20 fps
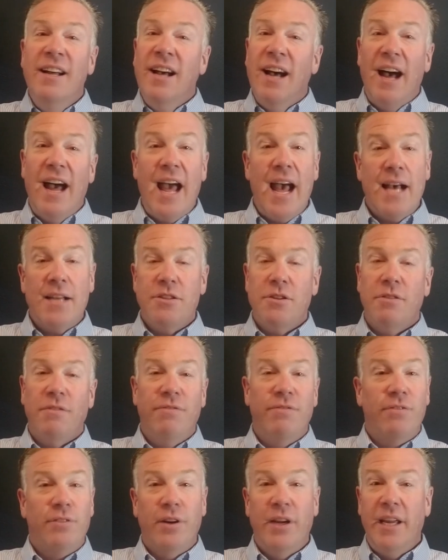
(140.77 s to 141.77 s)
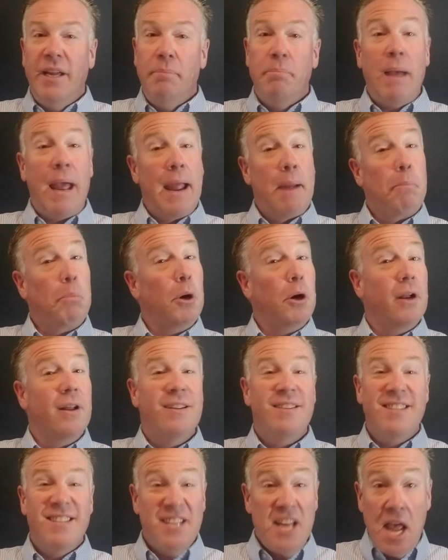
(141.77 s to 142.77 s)
a hassle free, pampered
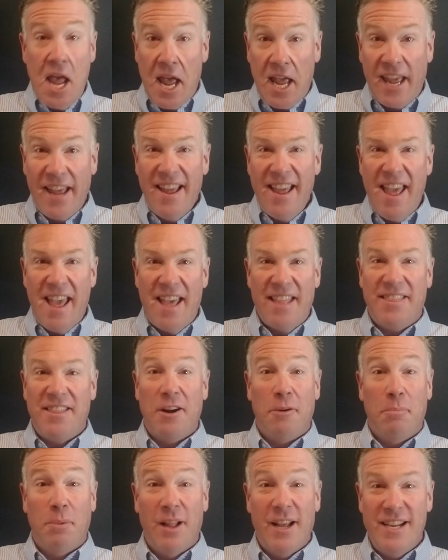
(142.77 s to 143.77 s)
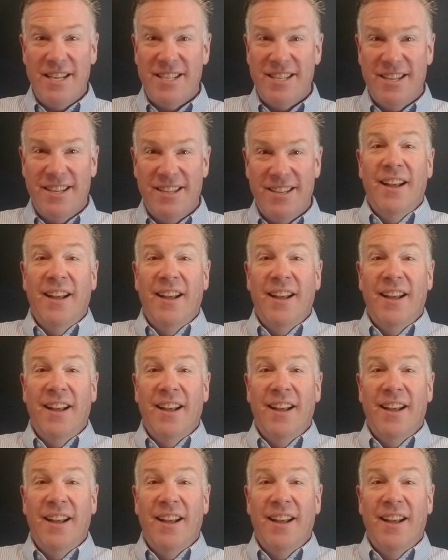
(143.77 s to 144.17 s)
stay at their place.